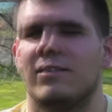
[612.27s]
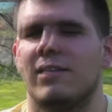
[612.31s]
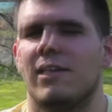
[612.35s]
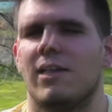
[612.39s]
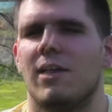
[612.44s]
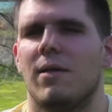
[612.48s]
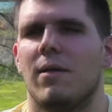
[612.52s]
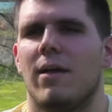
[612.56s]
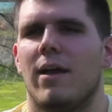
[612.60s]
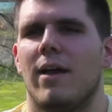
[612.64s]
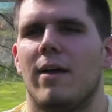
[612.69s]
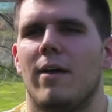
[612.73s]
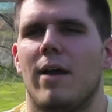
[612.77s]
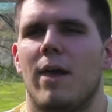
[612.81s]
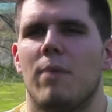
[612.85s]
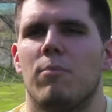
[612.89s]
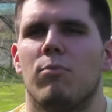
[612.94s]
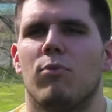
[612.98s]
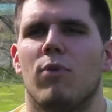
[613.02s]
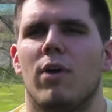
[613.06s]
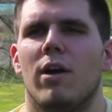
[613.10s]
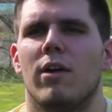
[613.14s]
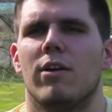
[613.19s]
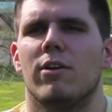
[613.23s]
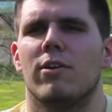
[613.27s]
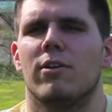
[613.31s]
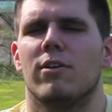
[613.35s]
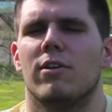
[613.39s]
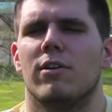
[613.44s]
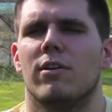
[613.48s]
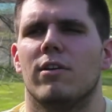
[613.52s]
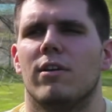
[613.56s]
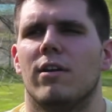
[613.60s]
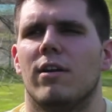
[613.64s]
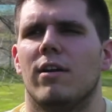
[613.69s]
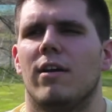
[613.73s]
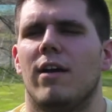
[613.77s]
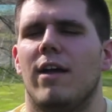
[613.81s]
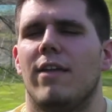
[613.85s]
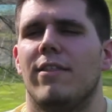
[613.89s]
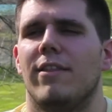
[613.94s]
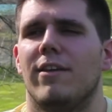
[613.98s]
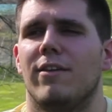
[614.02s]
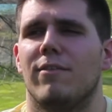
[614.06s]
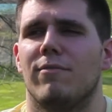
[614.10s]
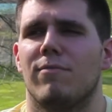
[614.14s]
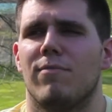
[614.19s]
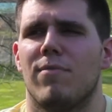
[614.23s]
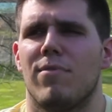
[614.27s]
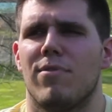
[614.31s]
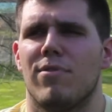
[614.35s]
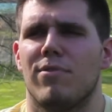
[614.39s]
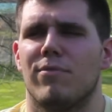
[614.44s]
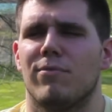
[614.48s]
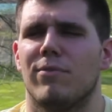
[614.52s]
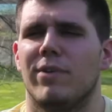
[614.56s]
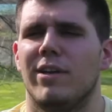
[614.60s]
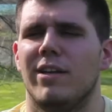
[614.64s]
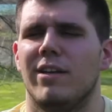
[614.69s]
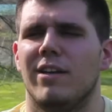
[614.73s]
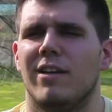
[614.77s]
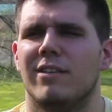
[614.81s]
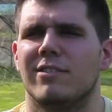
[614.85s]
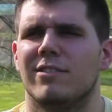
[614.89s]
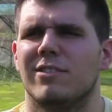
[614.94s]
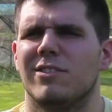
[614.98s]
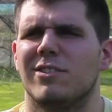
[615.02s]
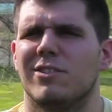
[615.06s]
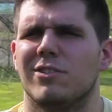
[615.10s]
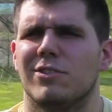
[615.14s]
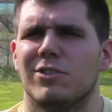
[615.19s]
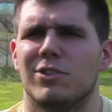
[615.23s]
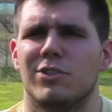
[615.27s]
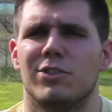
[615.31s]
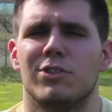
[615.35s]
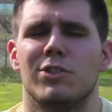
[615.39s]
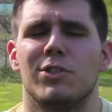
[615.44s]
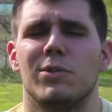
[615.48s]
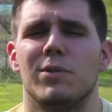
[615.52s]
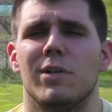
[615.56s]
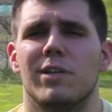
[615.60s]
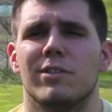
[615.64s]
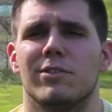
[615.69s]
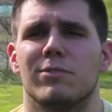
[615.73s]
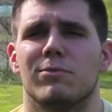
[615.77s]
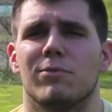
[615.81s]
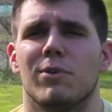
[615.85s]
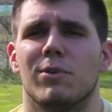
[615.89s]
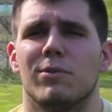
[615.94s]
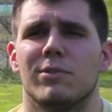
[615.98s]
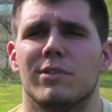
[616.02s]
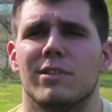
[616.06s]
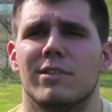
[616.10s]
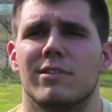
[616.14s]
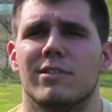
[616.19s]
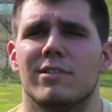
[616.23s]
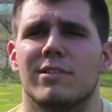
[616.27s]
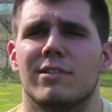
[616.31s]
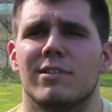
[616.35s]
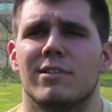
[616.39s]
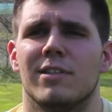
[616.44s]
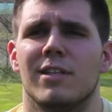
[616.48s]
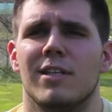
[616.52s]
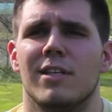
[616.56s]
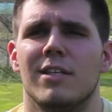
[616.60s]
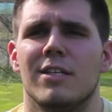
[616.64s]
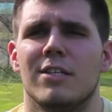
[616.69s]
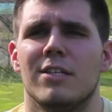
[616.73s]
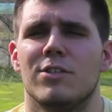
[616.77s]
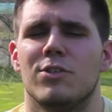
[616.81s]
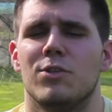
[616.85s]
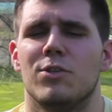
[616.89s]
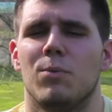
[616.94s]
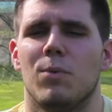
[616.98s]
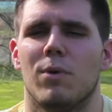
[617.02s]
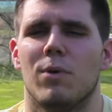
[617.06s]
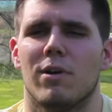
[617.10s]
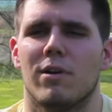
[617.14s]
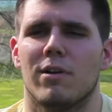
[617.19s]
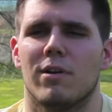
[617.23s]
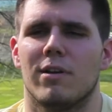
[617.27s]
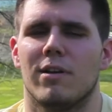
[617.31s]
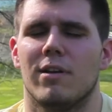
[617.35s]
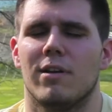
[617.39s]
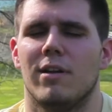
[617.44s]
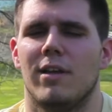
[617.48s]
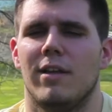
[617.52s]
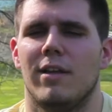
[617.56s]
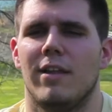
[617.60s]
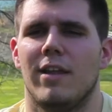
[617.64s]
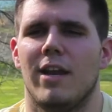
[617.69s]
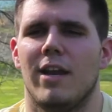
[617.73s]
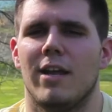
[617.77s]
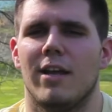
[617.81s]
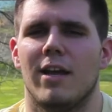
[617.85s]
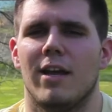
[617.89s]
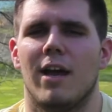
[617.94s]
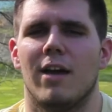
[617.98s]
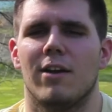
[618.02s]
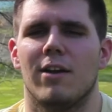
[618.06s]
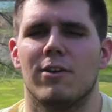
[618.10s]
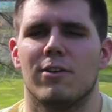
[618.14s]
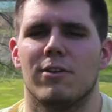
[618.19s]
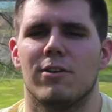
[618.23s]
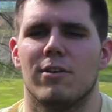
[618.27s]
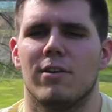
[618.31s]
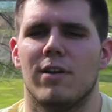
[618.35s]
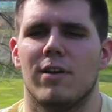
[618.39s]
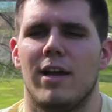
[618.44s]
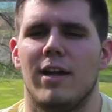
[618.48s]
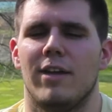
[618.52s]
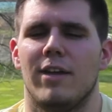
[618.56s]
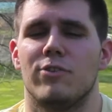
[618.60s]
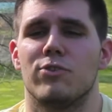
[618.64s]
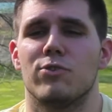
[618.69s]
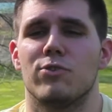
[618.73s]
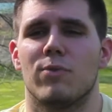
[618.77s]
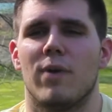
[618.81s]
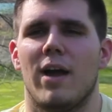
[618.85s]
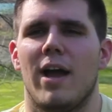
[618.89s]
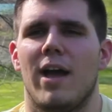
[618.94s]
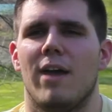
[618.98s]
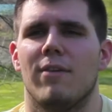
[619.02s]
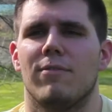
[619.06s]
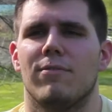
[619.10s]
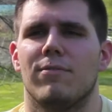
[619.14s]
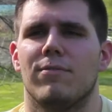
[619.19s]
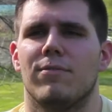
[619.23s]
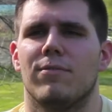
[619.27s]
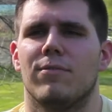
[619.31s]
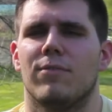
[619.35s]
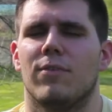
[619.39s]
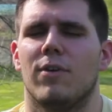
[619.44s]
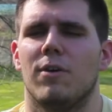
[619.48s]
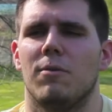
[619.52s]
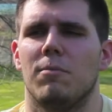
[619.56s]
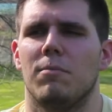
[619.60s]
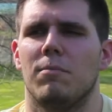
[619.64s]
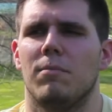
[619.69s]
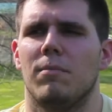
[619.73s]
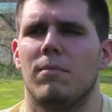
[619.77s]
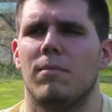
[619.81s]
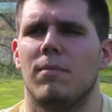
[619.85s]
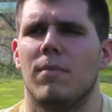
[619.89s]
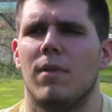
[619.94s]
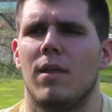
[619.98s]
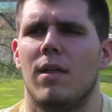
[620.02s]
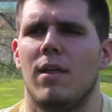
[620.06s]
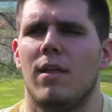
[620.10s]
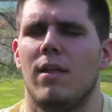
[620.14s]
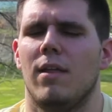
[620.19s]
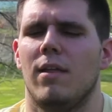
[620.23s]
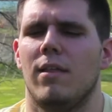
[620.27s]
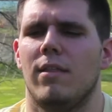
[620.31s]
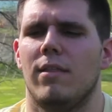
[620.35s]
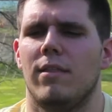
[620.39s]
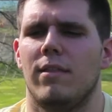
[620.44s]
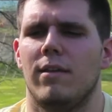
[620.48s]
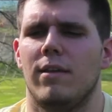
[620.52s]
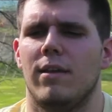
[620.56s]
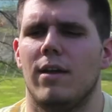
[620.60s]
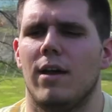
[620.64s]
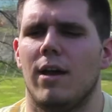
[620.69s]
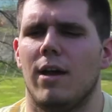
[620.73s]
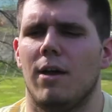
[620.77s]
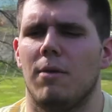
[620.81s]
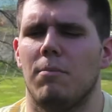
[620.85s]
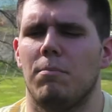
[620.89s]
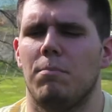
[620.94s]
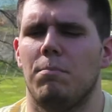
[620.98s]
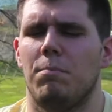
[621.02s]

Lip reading: I brought her, I think, 3 dozen or 2 dozen roses to work, and then I got her a giraffe from the